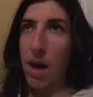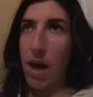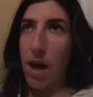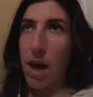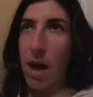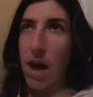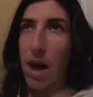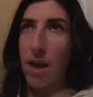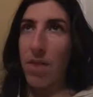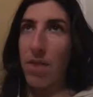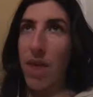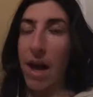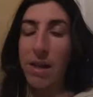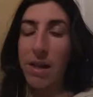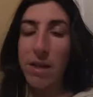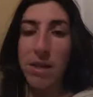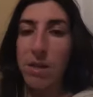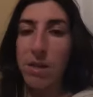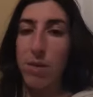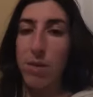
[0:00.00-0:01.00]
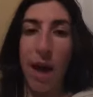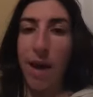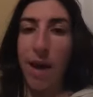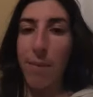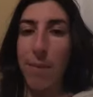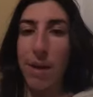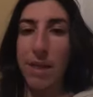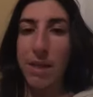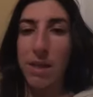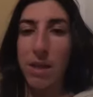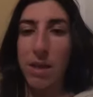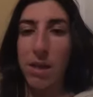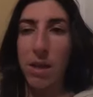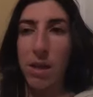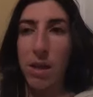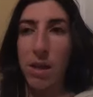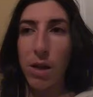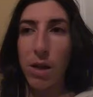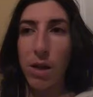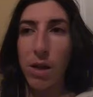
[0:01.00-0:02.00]
And that
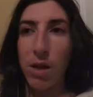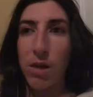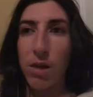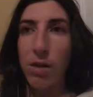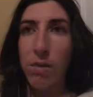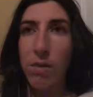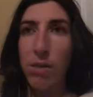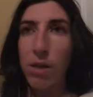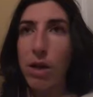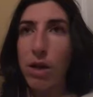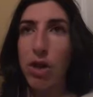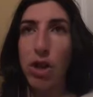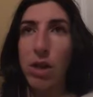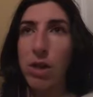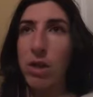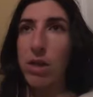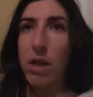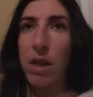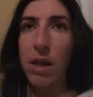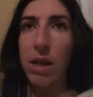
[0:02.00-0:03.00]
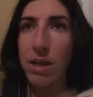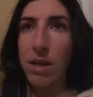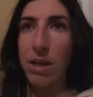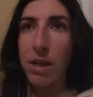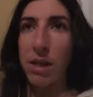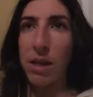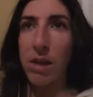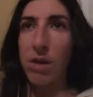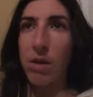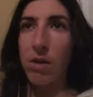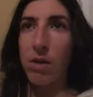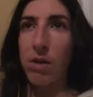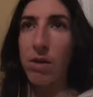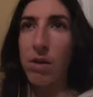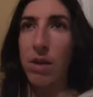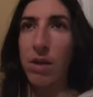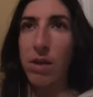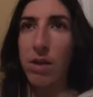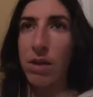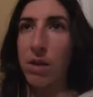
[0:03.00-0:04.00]
basically is a
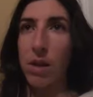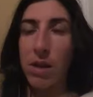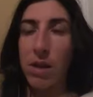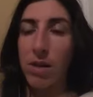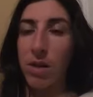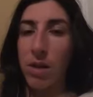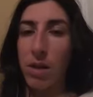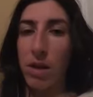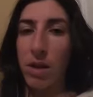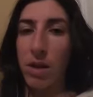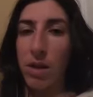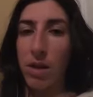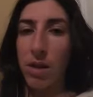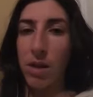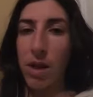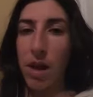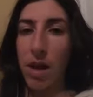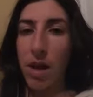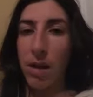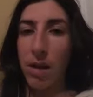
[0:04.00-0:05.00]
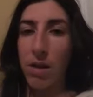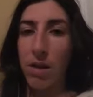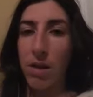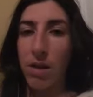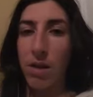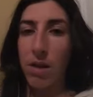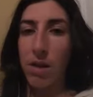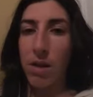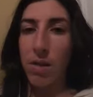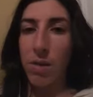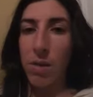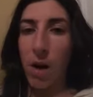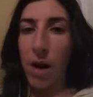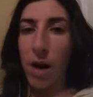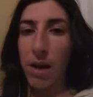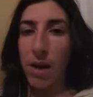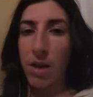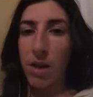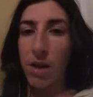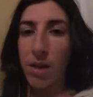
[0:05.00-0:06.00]
yearly thing,
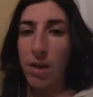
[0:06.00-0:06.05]
right?